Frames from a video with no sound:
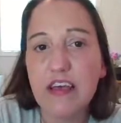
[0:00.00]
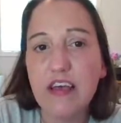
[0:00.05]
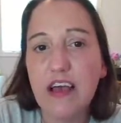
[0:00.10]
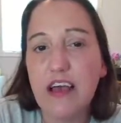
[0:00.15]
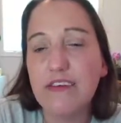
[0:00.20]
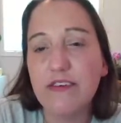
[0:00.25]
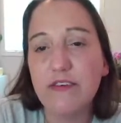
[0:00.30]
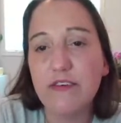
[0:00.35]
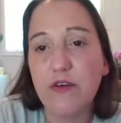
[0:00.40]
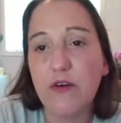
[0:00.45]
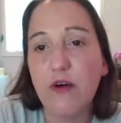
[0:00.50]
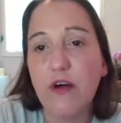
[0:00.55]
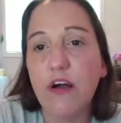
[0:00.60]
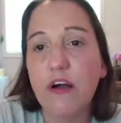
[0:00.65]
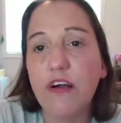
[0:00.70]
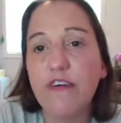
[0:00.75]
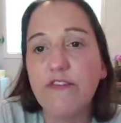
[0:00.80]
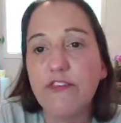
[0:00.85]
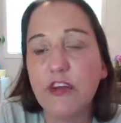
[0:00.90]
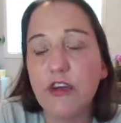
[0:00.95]
I don't know. I'll
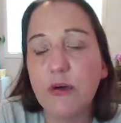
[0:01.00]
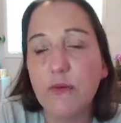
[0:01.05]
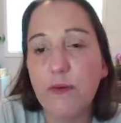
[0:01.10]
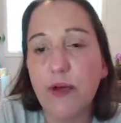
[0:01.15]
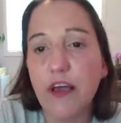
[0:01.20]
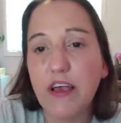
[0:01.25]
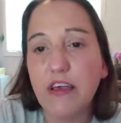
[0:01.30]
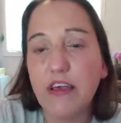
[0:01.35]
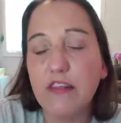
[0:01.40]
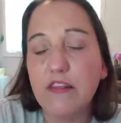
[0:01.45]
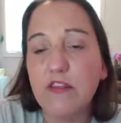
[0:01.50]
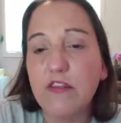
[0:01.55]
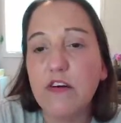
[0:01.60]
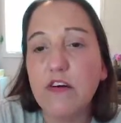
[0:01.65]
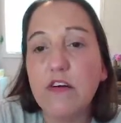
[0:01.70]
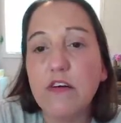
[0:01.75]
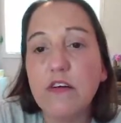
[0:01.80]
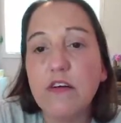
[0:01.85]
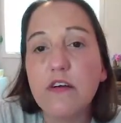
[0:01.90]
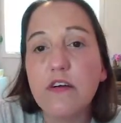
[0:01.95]
have to go back and
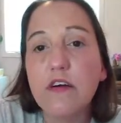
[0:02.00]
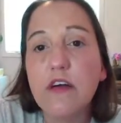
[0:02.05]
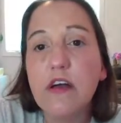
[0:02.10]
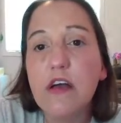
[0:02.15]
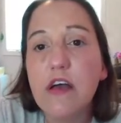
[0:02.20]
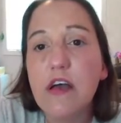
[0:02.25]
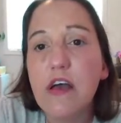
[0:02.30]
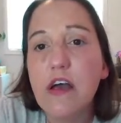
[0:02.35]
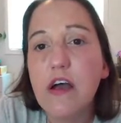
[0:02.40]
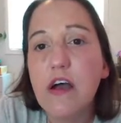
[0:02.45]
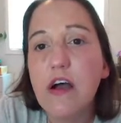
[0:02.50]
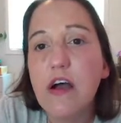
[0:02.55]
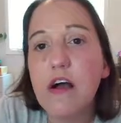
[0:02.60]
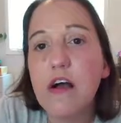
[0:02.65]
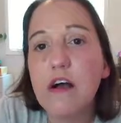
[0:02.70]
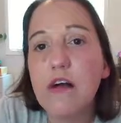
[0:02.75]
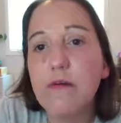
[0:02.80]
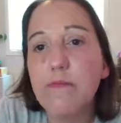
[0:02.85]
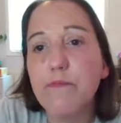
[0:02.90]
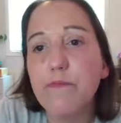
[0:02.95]
look.
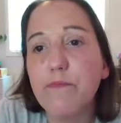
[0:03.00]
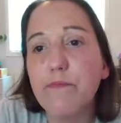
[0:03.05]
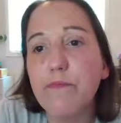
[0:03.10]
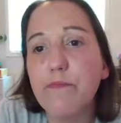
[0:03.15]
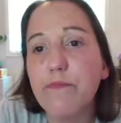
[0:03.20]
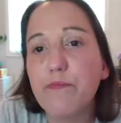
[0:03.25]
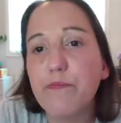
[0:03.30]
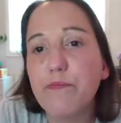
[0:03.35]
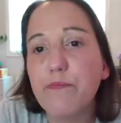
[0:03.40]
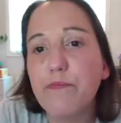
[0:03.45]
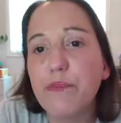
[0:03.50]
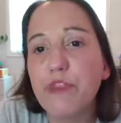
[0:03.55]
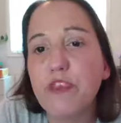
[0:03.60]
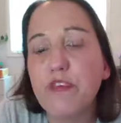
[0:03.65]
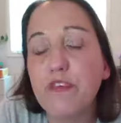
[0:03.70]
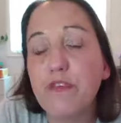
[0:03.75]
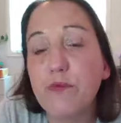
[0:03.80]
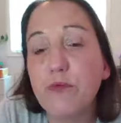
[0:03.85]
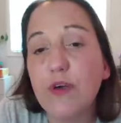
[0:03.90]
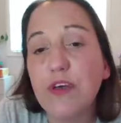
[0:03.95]
The
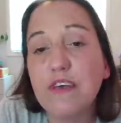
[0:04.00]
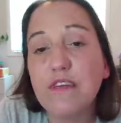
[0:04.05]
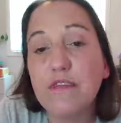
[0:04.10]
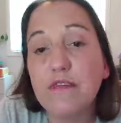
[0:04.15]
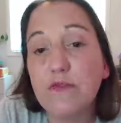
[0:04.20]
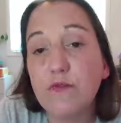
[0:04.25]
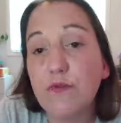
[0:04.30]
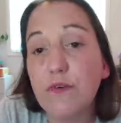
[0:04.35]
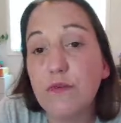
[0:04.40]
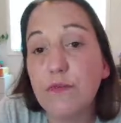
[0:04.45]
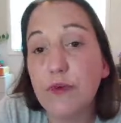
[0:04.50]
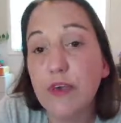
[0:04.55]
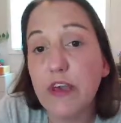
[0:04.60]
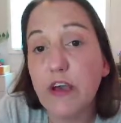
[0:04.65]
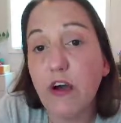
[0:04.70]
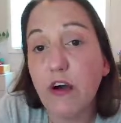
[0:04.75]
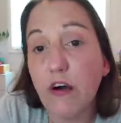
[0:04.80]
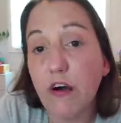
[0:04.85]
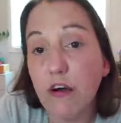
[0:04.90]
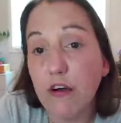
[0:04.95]
swings will be
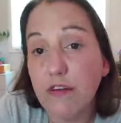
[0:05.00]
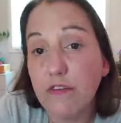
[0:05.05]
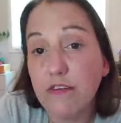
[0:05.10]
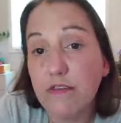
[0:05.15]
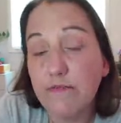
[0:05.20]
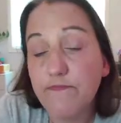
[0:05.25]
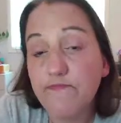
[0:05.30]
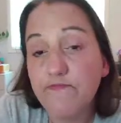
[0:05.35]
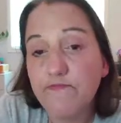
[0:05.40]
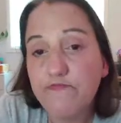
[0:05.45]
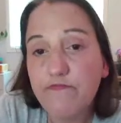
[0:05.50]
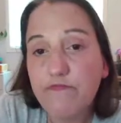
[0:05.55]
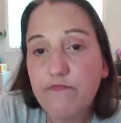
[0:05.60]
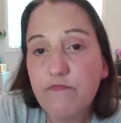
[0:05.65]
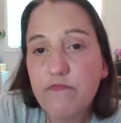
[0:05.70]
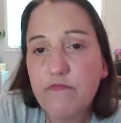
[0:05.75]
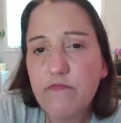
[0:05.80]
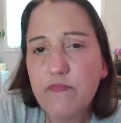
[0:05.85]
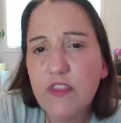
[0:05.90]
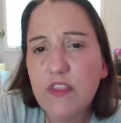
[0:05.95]
gone.
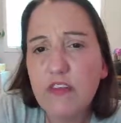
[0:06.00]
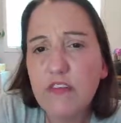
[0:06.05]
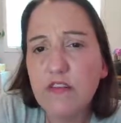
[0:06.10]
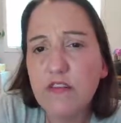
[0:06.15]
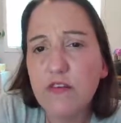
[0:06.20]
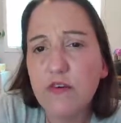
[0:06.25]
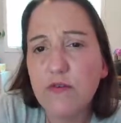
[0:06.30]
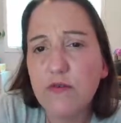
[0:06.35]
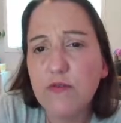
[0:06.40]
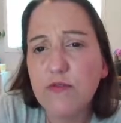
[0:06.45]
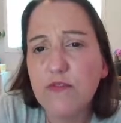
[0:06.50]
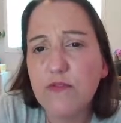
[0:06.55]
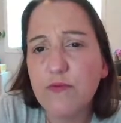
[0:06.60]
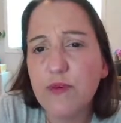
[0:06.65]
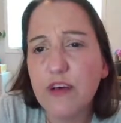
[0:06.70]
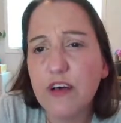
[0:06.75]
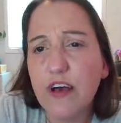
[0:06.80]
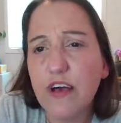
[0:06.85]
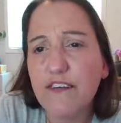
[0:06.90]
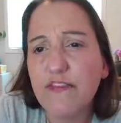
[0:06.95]
Those
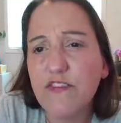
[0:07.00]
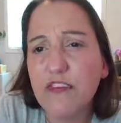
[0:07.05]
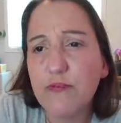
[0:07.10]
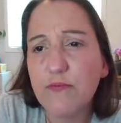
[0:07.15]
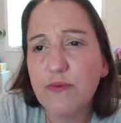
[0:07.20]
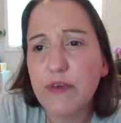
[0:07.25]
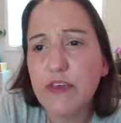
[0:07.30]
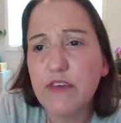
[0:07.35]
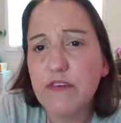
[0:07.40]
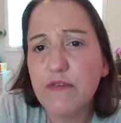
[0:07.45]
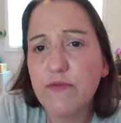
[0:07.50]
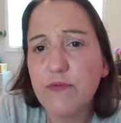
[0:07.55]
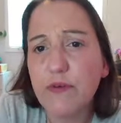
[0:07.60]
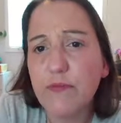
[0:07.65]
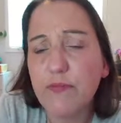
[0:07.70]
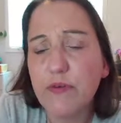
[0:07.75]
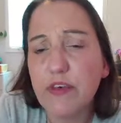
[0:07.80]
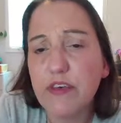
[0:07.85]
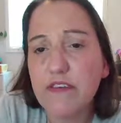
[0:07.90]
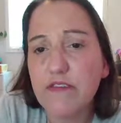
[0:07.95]
will have to be
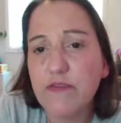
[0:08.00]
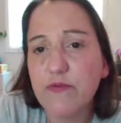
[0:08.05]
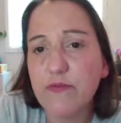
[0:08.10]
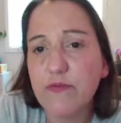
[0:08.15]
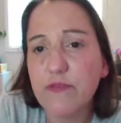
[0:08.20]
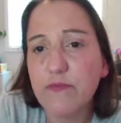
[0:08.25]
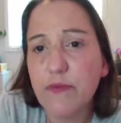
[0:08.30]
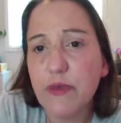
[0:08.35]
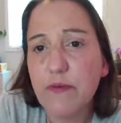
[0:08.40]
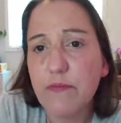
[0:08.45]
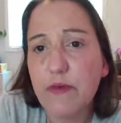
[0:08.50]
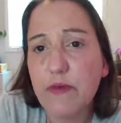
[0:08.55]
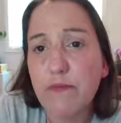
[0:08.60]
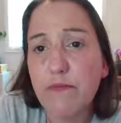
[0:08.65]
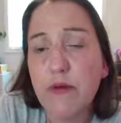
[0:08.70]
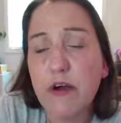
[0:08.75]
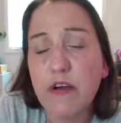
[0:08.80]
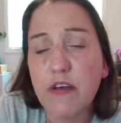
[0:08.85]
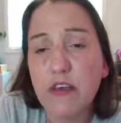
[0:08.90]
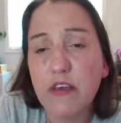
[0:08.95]
replaced with maybe
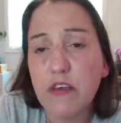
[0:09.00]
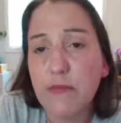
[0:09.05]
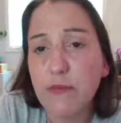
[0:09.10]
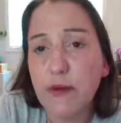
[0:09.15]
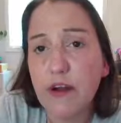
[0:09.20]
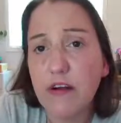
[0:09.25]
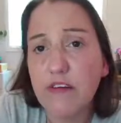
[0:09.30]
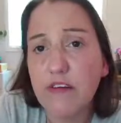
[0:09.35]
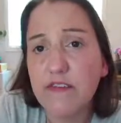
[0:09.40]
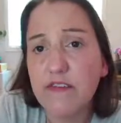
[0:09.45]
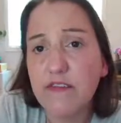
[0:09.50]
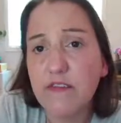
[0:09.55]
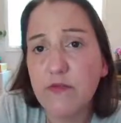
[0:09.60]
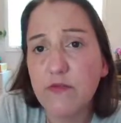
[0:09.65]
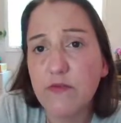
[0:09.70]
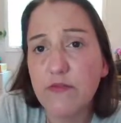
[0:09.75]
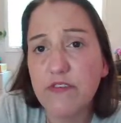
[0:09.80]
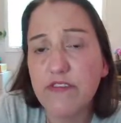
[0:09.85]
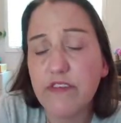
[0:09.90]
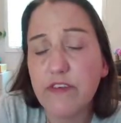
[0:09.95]
monkey bars
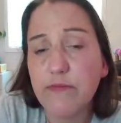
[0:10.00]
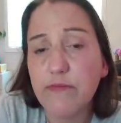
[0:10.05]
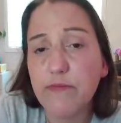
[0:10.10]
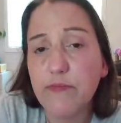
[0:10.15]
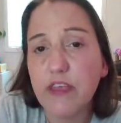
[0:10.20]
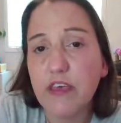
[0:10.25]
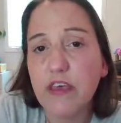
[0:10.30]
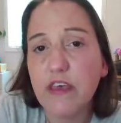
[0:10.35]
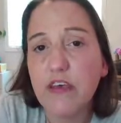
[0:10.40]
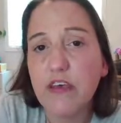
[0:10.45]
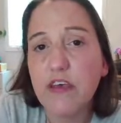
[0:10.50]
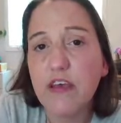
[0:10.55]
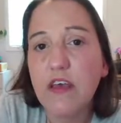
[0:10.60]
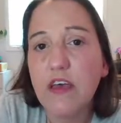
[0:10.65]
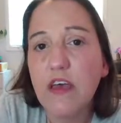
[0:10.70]
or something.